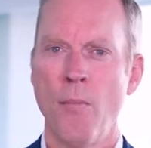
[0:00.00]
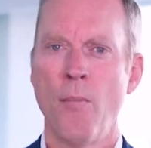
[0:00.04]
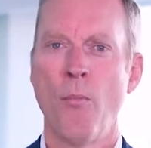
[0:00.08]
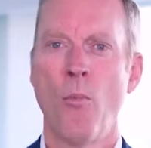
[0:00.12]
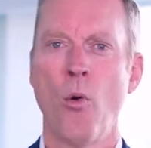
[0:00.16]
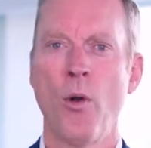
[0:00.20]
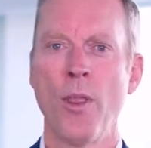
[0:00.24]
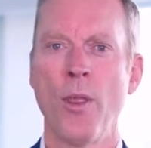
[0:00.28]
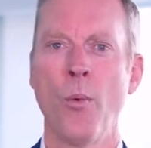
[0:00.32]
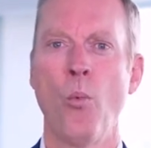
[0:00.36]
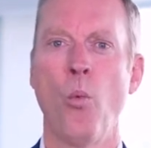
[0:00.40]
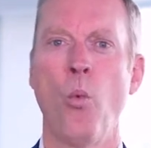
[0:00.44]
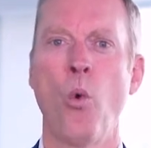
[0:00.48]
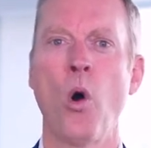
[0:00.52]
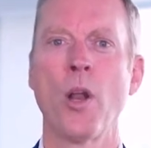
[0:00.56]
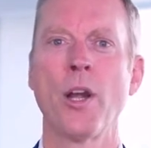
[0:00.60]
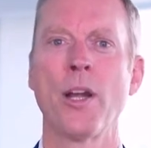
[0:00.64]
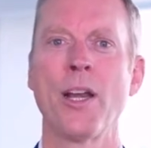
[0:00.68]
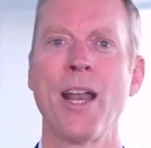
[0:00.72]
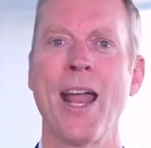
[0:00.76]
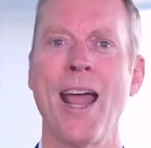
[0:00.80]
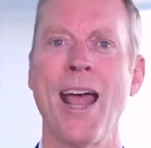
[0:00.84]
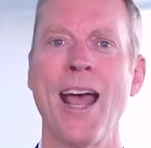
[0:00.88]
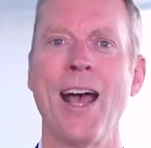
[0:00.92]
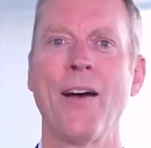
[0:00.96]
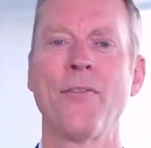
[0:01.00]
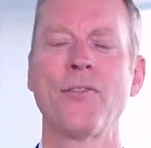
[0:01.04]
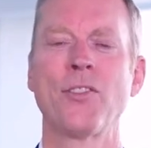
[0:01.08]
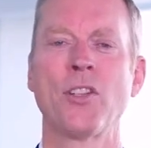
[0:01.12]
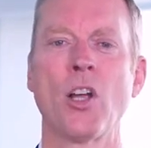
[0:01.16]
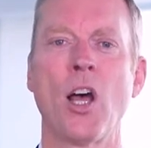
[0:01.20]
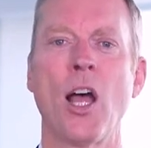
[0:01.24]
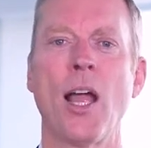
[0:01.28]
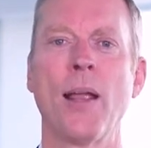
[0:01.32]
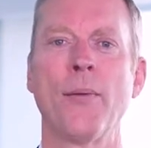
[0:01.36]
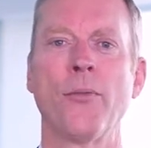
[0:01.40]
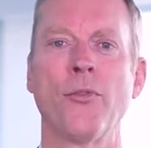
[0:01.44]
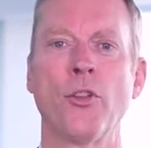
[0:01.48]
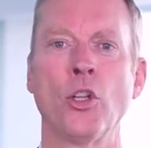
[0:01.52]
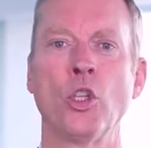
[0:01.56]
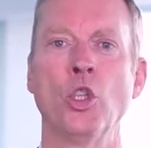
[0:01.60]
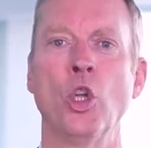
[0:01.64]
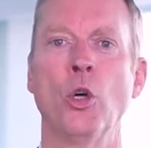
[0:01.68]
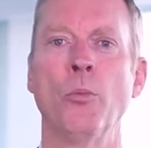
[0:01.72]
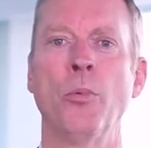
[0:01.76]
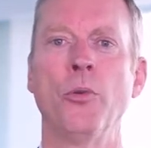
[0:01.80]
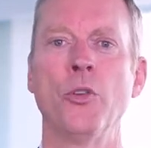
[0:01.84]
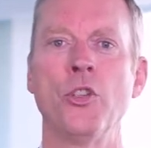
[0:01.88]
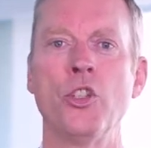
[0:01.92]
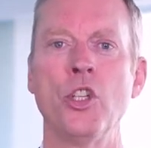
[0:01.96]
more than one and a half times the
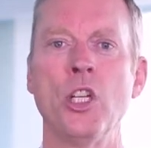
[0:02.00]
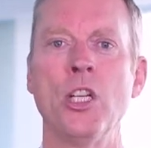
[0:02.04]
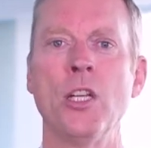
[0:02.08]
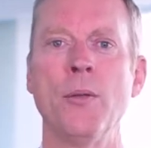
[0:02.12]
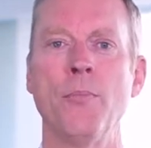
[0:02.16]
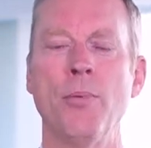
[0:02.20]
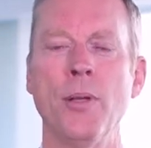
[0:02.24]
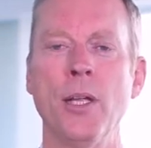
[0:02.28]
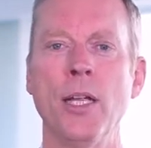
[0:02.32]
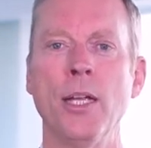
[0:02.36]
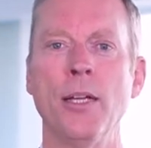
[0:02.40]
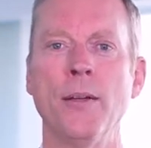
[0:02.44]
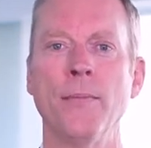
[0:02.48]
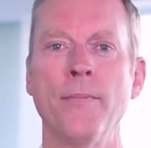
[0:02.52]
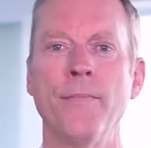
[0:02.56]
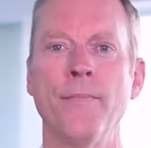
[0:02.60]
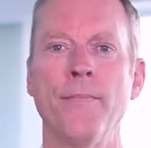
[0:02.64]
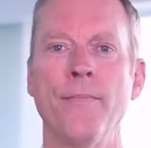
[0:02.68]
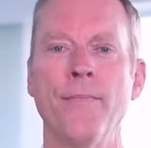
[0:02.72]
global G D P.